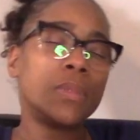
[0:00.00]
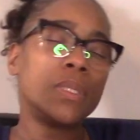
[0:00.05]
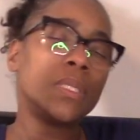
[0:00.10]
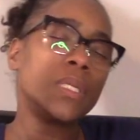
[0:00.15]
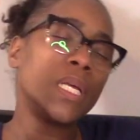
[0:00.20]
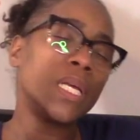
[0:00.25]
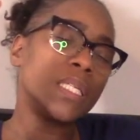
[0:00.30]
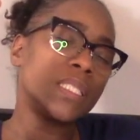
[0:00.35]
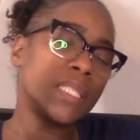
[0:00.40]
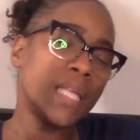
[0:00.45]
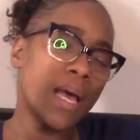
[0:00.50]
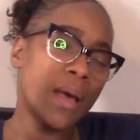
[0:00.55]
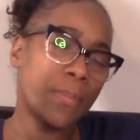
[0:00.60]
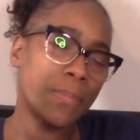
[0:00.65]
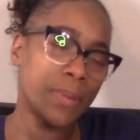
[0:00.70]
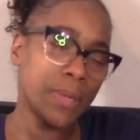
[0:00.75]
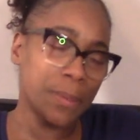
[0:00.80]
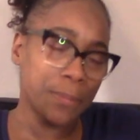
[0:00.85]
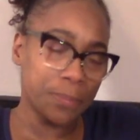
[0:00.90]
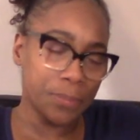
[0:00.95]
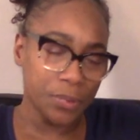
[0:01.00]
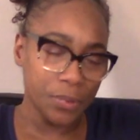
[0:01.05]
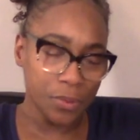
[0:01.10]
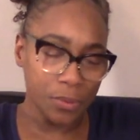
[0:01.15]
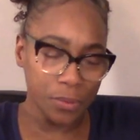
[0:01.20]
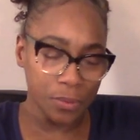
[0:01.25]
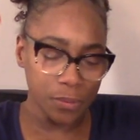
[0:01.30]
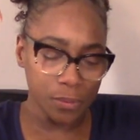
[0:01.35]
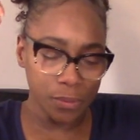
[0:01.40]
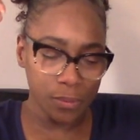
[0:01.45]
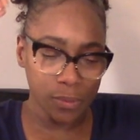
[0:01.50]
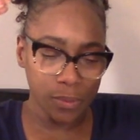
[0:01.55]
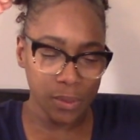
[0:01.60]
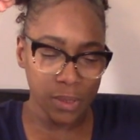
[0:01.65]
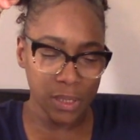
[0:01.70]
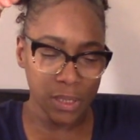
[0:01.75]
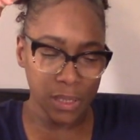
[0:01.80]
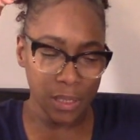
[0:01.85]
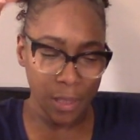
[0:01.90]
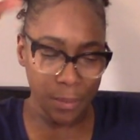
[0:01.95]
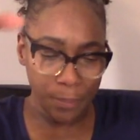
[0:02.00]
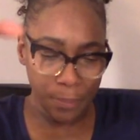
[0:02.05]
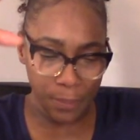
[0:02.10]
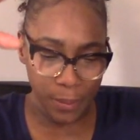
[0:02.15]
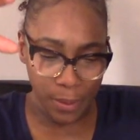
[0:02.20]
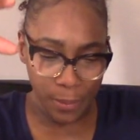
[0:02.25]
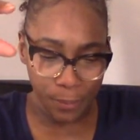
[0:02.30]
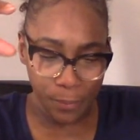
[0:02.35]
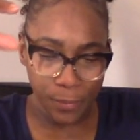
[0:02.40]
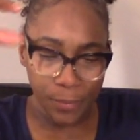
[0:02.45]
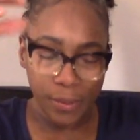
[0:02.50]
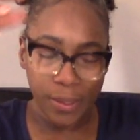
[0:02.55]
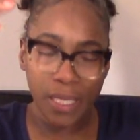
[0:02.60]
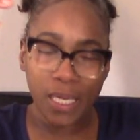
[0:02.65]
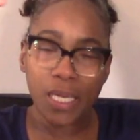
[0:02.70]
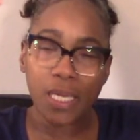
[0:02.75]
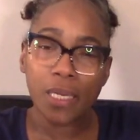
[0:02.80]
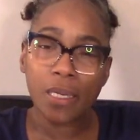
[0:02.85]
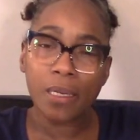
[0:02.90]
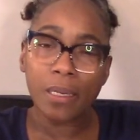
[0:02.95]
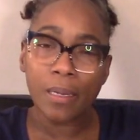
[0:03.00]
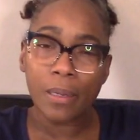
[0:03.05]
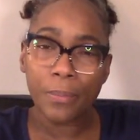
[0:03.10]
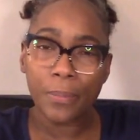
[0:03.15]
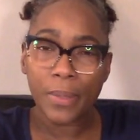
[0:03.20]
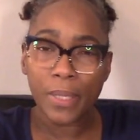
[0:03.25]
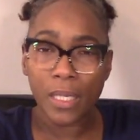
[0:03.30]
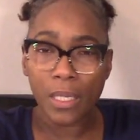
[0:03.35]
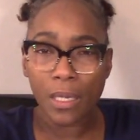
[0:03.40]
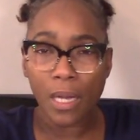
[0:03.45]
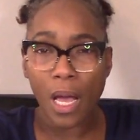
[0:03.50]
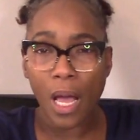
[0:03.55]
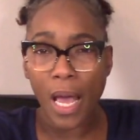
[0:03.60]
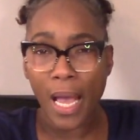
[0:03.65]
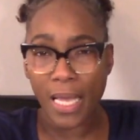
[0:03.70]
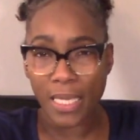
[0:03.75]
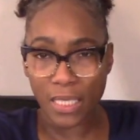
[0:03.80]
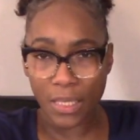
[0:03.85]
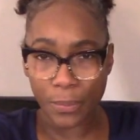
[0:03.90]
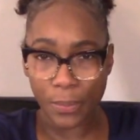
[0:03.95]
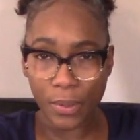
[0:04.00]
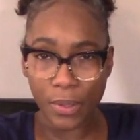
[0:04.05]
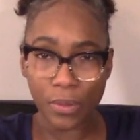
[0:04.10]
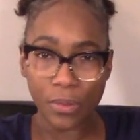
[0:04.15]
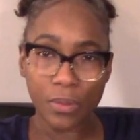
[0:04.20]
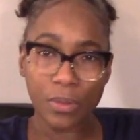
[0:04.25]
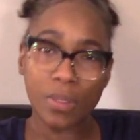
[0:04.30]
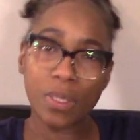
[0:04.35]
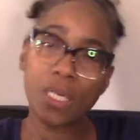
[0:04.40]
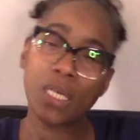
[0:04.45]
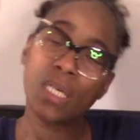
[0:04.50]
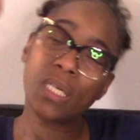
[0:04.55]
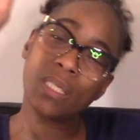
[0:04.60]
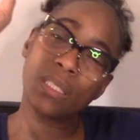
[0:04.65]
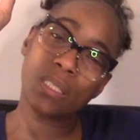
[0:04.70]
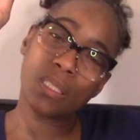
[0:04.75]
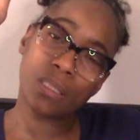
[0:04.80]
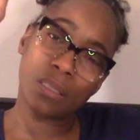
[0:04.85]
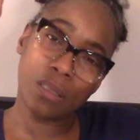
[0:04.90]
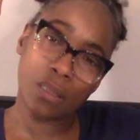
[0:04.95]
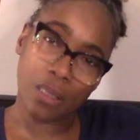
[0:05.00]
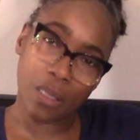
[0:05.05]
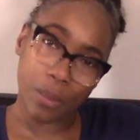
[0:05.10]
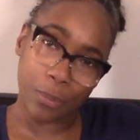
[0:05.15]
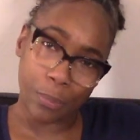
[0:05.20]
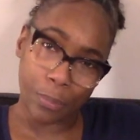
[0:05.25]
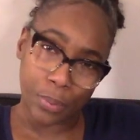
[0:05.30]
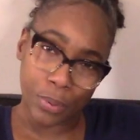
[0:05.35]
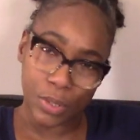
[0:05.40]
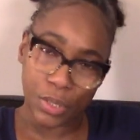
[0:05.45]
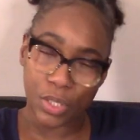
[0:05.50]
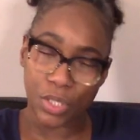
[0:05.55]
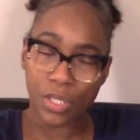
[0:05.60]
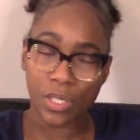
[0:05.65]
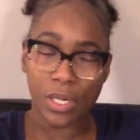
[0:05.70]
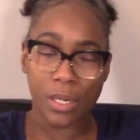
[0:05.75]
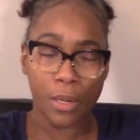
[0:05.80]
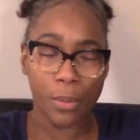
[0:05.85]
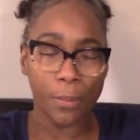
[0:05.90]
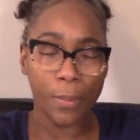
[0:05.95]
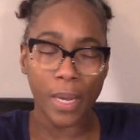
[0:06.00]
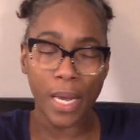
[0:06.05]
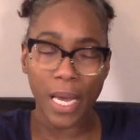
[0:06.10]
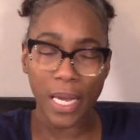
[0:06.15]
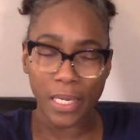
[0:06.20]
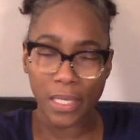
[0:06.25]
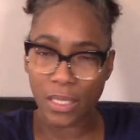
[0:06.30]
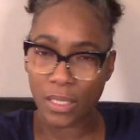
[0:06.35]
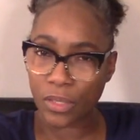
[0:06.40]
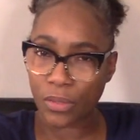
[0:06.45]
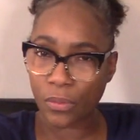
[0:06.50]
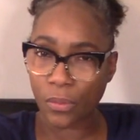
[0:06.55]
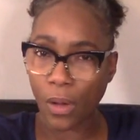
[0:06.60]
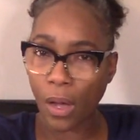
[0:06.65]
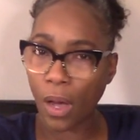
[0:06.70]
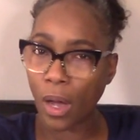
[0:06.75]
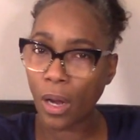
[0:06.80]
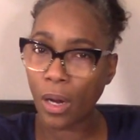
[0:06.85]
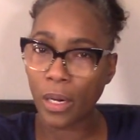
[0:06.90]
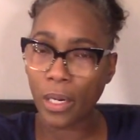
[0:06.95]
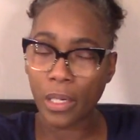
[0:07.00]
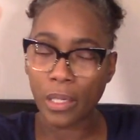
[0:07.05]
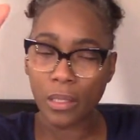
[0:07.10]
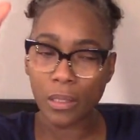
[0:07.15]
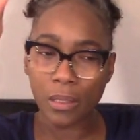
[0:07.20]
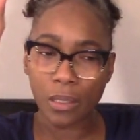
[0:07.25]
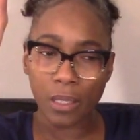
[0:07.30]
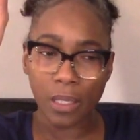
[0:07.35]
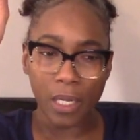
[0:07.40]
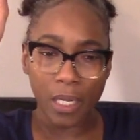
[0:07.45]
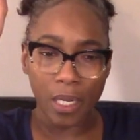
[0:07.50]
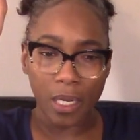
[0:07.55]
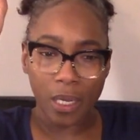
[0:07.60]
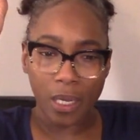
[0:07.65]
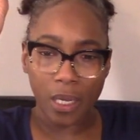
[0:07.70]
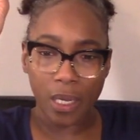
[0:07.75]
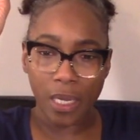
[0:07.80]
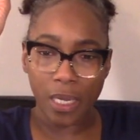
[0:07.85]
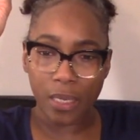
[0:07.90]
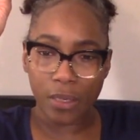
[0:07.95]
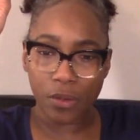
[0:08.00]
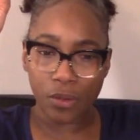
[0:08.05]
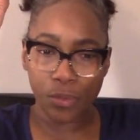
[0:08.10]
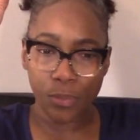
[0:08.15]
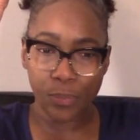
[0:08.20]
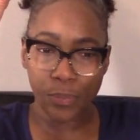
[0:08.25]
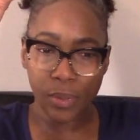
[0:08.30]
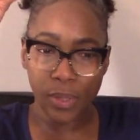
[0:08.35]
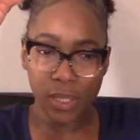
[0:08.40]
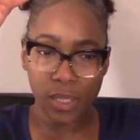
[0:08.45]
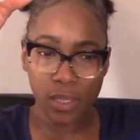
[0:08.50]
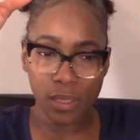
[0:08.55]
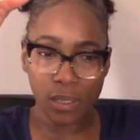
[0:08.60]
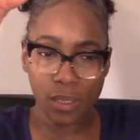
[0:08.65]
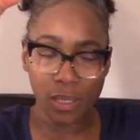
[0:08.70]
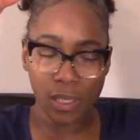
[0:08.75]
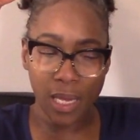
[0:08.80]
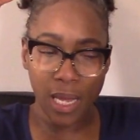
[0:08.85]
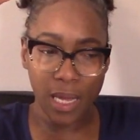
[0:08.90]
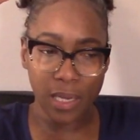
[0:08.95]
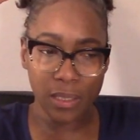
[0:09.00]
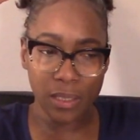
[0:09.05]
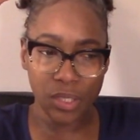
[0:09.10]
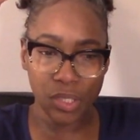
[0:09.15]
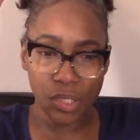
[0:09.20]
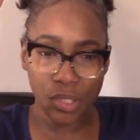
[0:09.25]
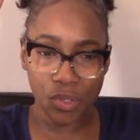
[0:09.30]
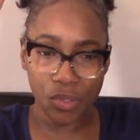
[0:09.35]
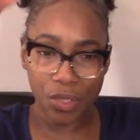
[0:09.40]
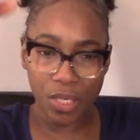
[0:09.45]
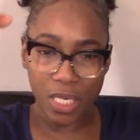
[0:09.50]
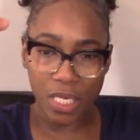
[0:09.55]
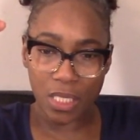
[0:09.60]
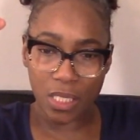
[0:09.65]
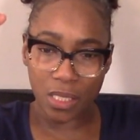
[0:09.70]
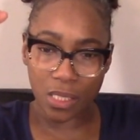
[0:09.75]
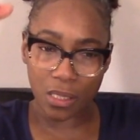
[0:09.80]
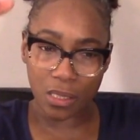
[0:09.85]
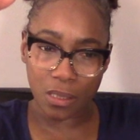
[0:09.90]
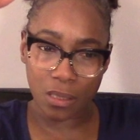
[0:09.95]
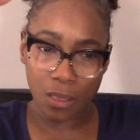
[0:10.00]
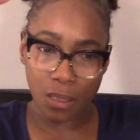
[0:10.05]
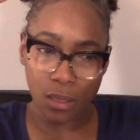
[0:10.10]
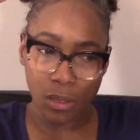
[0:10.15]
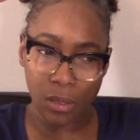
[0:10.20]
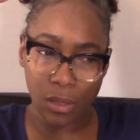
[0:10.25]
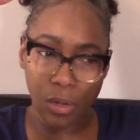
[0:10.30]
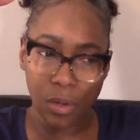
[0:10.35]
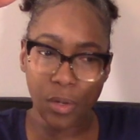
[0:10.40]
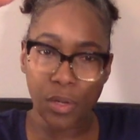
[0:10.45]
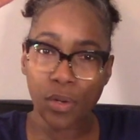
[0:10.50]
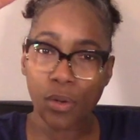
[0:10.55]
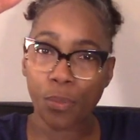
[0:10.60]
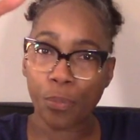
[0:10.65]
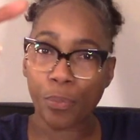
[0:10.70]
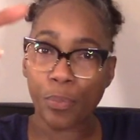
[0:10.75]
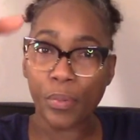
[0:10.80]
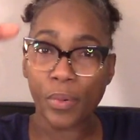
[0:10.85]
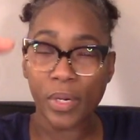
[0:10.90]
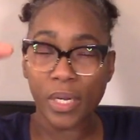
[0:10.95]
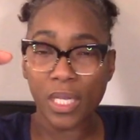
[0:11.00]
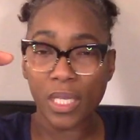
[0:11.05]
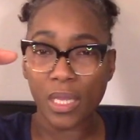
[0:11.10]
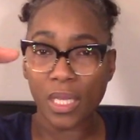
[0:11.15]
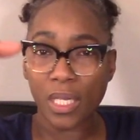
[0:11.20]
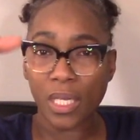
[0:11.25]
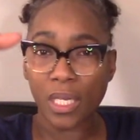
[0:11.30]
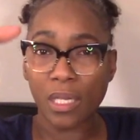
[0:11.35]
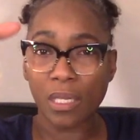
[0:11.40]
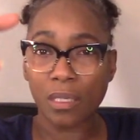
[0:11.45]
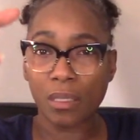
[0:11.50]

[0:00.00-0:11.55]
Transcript: that's how people, some people end up in the hospital because they're pushing that body too hard and you're putting a lot of stress on your breathing,